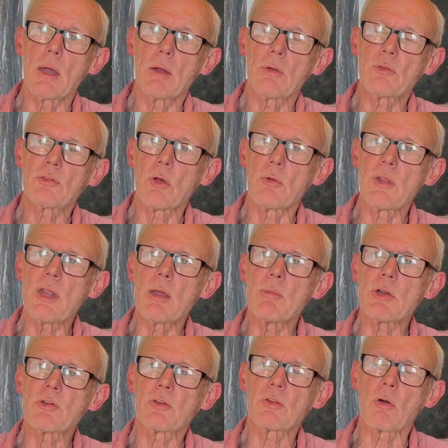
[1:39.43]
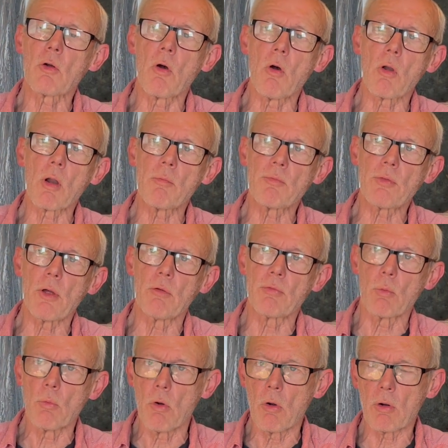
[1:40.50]
So the images are all of the
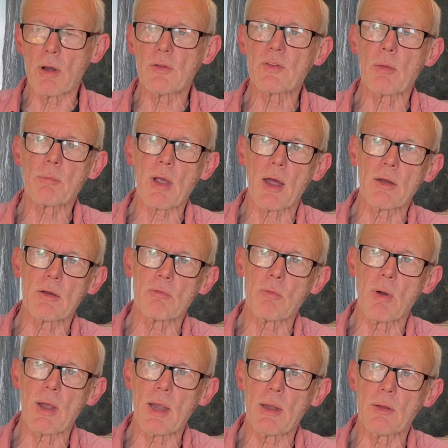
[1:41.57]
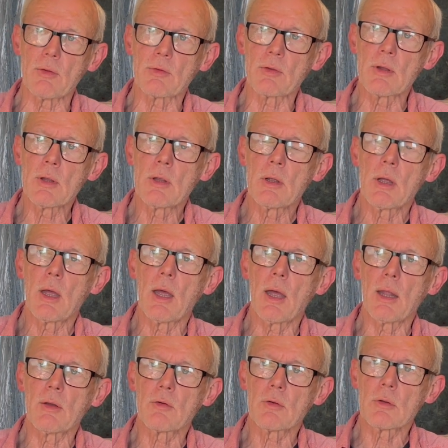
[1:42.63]
war in some kind of ways,
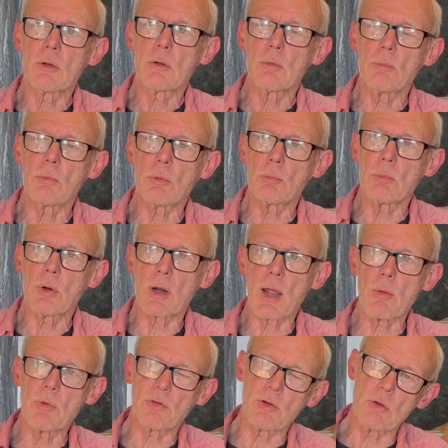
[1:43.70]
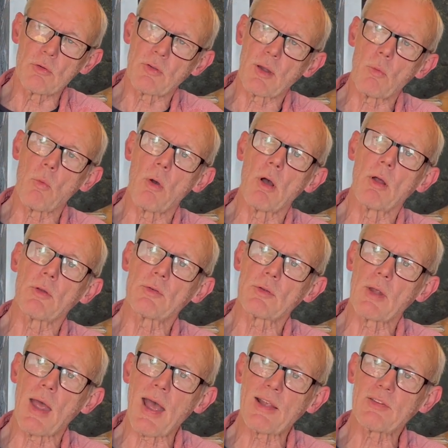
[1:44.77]
and what I was using was
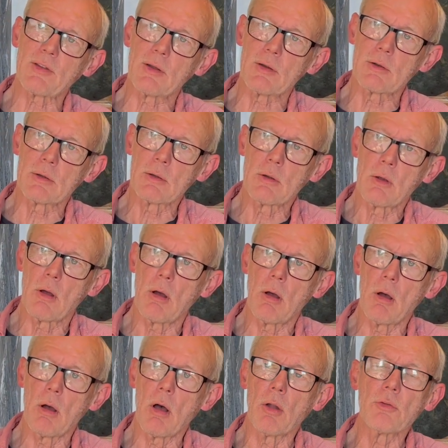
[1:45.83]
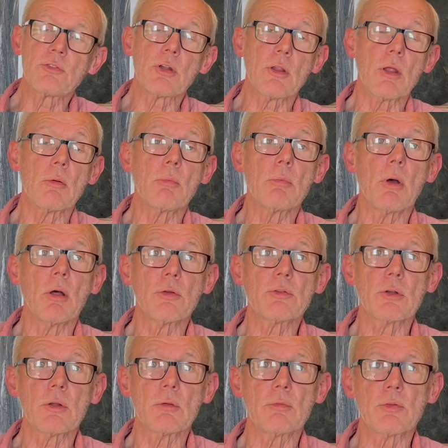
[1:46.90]
acid onto
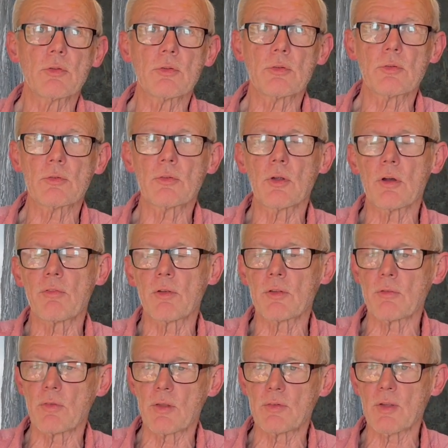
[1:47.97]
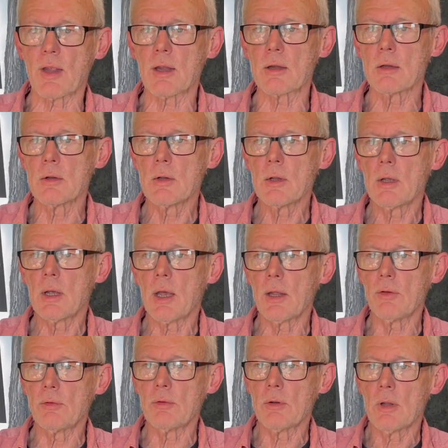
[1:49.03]
the surface of the zinc.
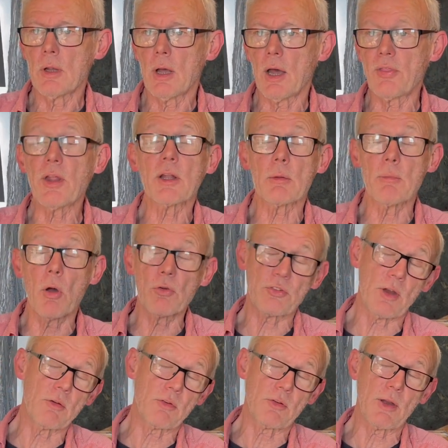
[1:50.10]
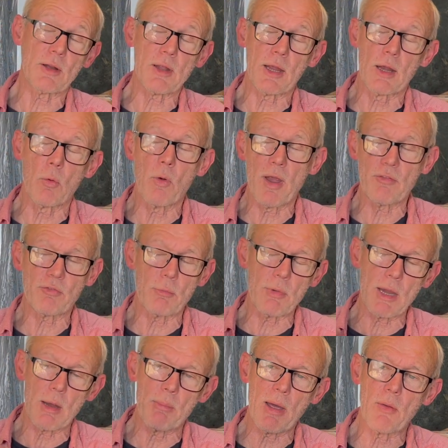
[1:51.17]
And I think the most interesting thing in a way for
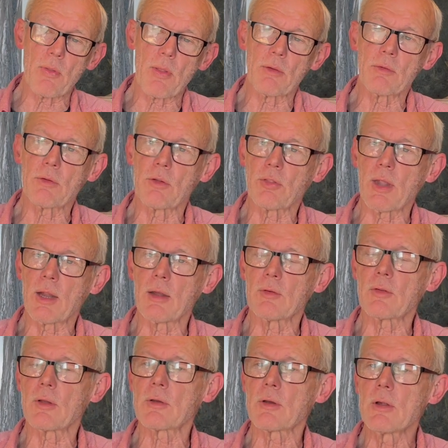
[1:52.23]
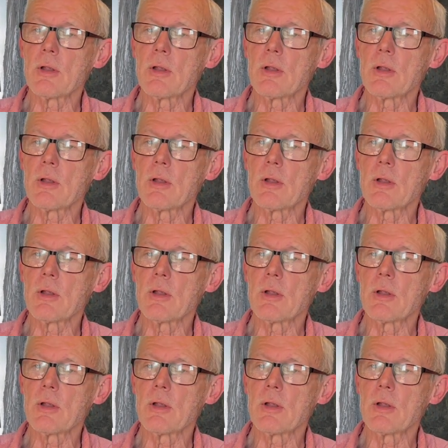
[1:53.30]
me about the thing is that